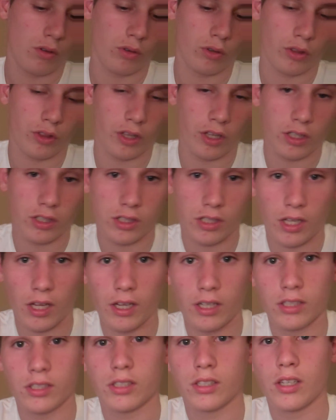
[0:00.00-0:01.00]
Well, thanks,
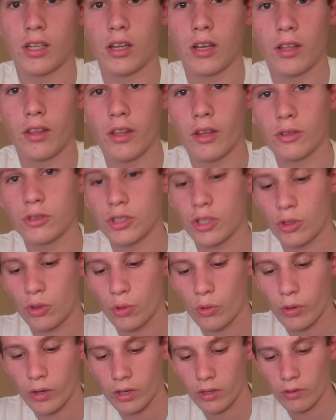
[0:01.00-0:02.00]
guys. Uh, that was a
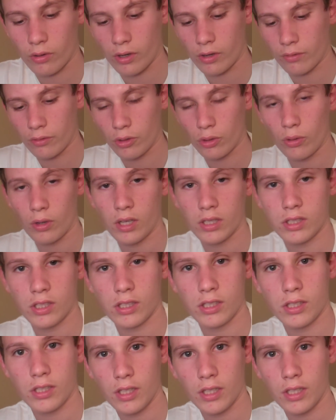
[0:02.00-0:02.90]
quick review, as I